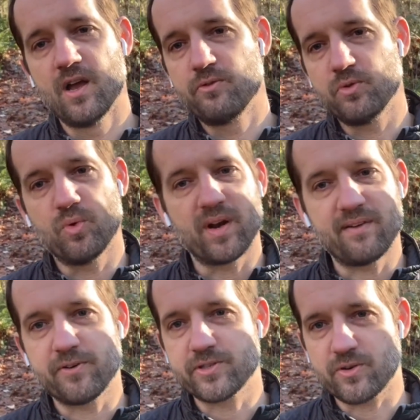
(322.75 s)
through
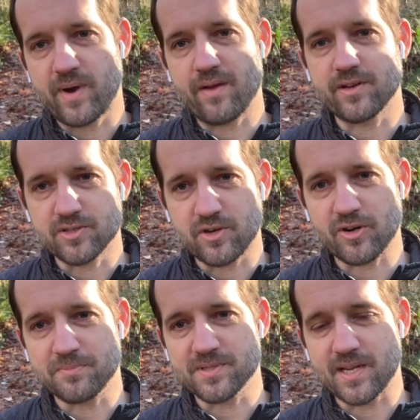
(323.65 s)
whatever surrounding
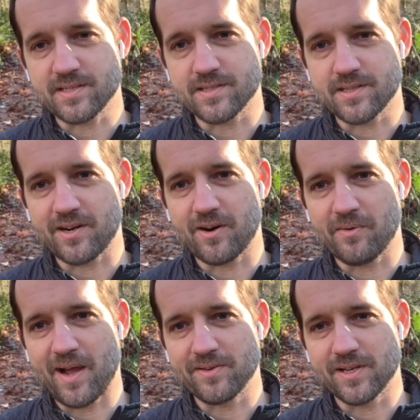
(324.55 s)
circumstances that are
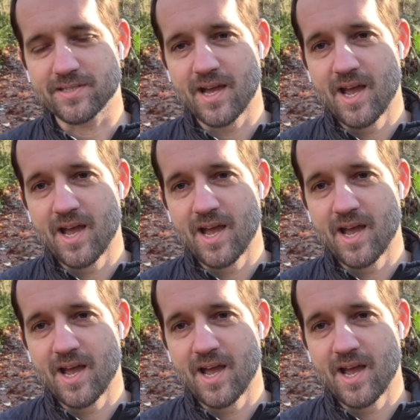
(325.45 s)
around us.